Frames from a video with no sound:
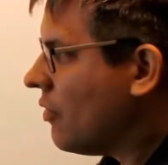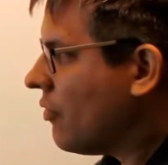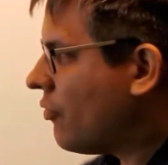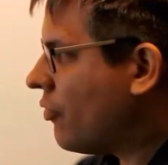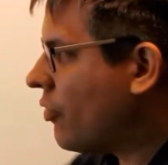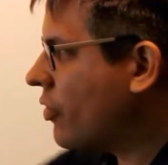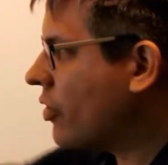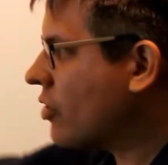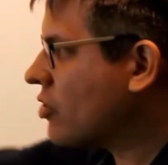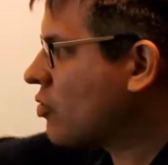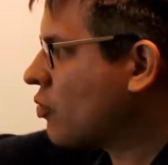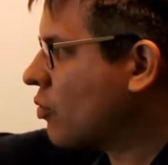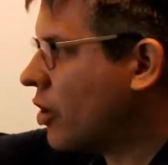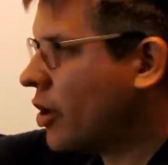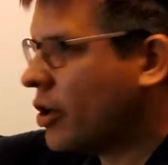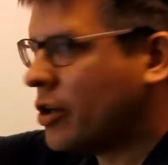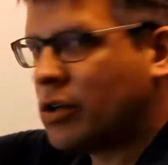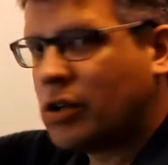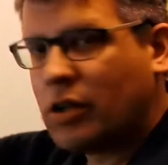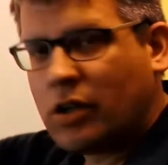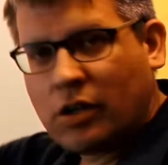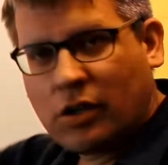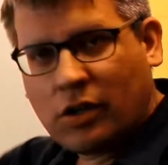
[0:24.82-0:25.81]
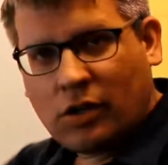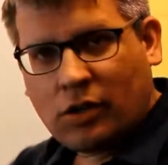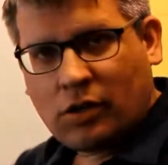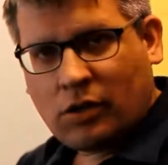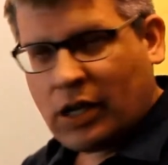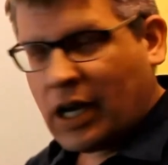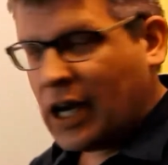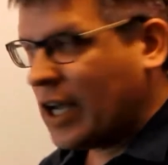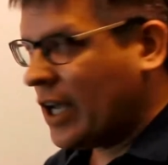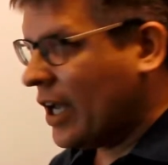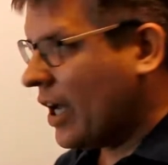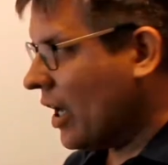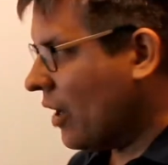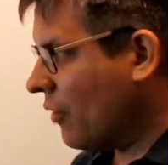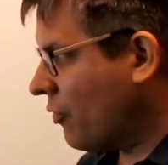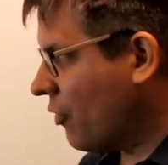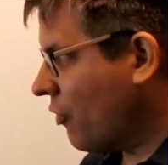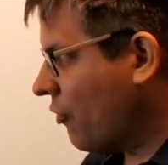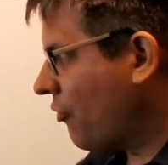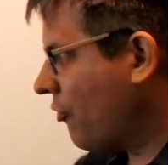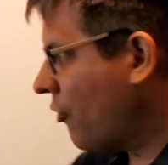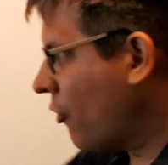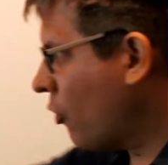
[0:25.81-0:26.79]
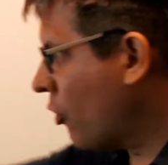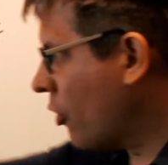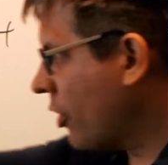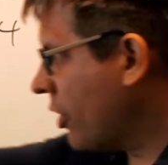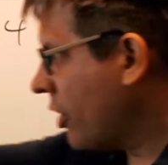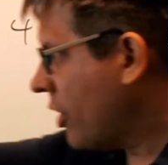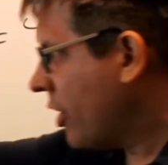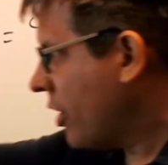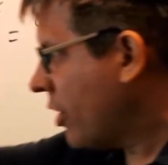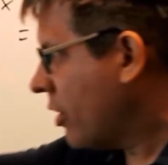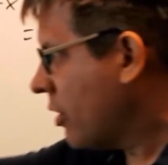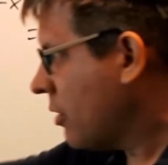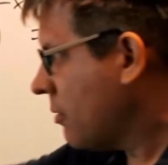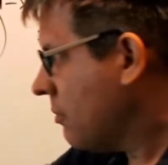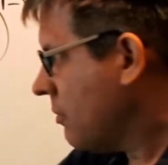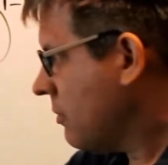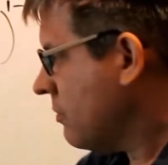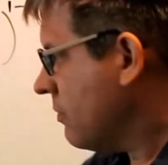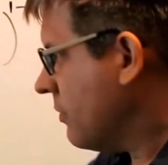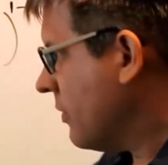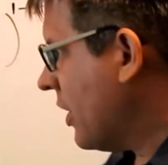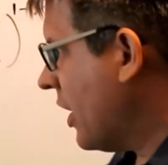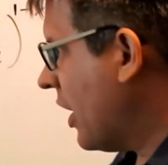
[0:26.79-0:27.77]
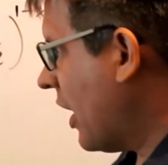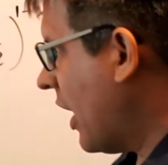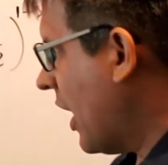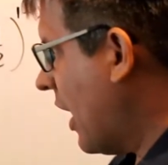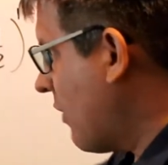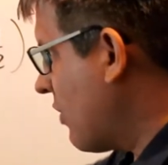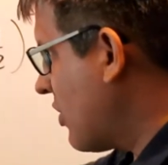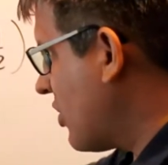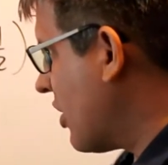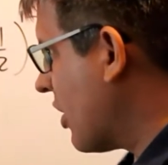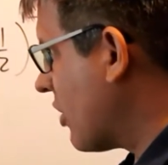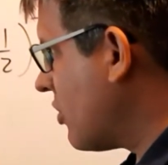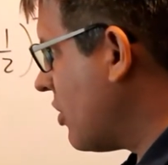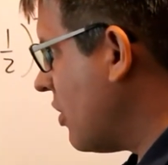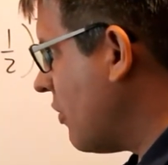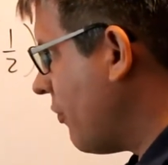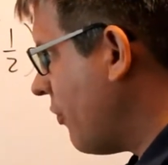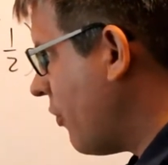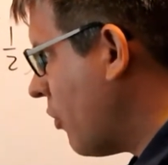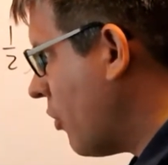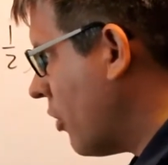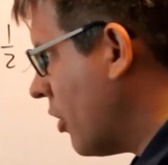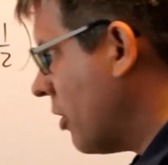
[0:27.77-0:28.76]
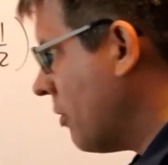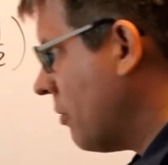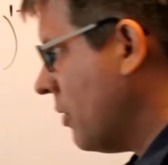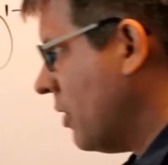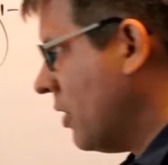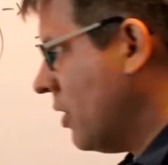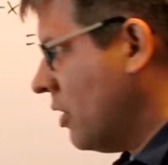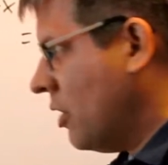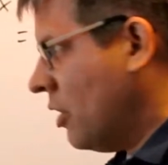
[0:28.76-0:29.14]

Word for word: For this one, I have a four here, and I have sixty-four.